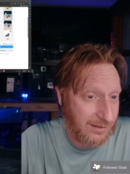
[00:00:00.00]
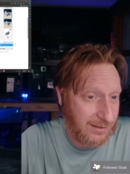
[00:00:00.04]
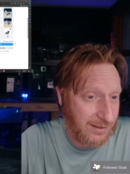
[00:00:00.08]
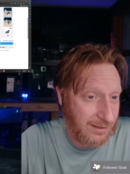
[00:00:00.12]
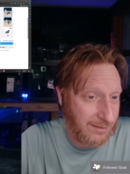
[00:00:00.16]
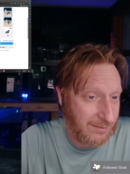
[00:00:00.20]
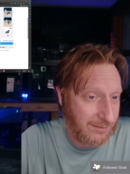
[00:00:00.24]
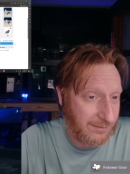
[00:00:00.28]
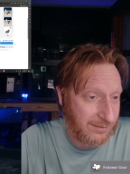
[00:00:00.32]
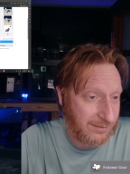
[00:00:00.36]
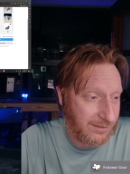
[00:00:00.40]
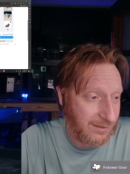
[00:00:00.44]

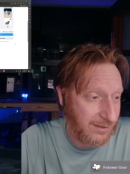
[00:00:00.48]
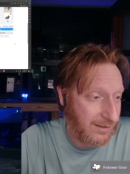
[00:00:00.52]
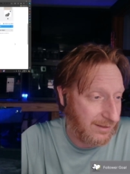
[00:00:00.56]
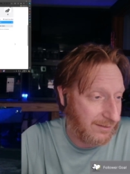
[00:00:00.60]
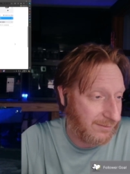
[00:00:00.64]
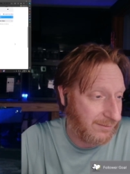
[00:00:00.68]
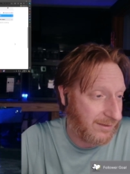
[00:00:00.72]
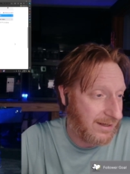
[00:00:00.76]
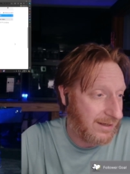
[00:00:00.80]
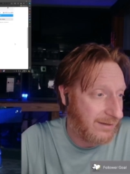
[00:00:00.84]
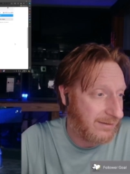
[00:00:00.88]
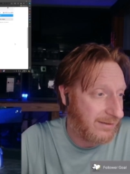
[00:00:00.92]

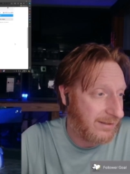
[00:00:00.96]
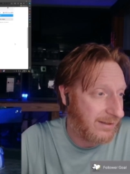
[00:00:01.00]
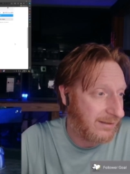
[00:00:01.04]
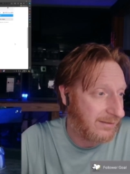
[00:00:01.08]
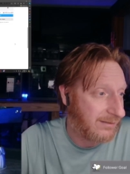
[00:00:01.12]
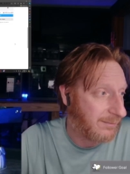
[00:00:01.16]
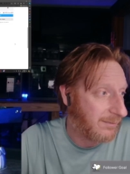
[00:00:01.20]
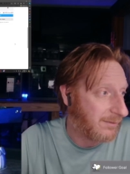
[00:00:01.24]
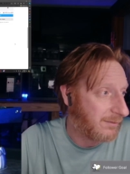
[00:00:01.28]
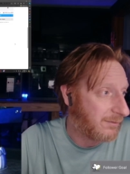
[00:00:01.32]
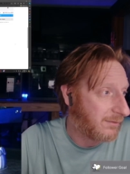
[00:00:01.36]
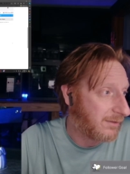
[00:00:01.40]
Every now and then
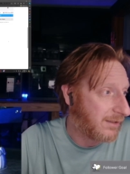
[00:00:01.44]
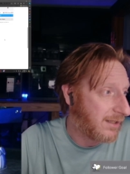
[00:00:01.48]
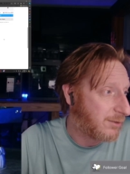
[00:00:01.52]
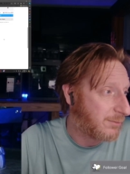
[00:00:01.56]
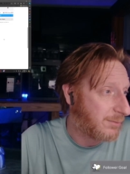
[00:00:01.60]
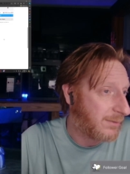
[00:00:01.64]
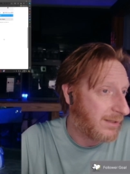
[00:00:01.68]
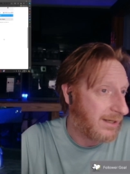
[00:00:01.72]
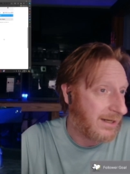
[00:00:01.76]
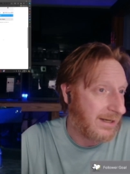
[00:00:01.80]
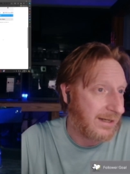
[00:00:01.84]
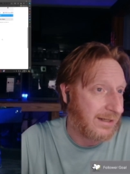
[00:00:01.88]
something will
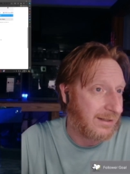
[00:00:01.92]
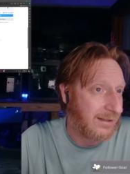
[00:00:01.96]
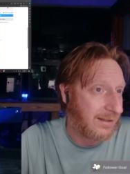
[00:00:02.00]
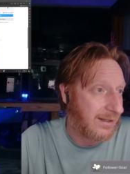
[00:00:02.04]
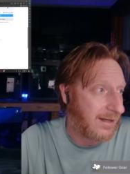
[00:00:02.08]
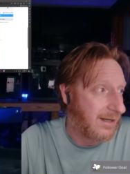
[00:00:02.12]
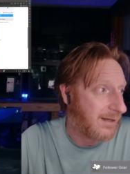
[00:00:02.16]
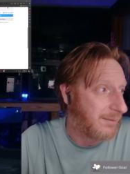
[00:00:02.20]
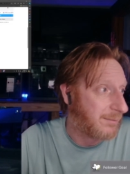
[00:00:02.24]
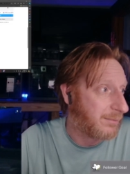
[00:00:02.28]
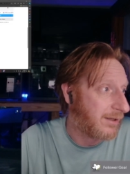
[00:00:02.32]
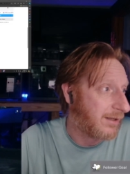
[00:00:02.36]
catch my eye and I
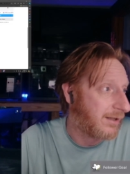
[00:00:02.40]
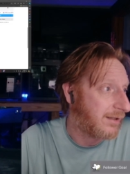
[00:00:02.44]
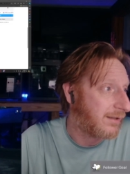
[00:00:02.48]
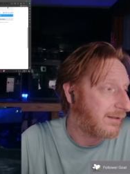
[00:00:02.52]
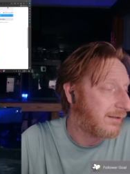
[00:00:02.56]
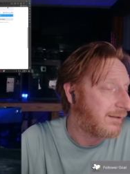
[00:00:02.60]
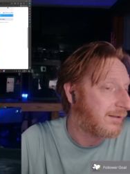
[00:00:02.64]
gotta print it.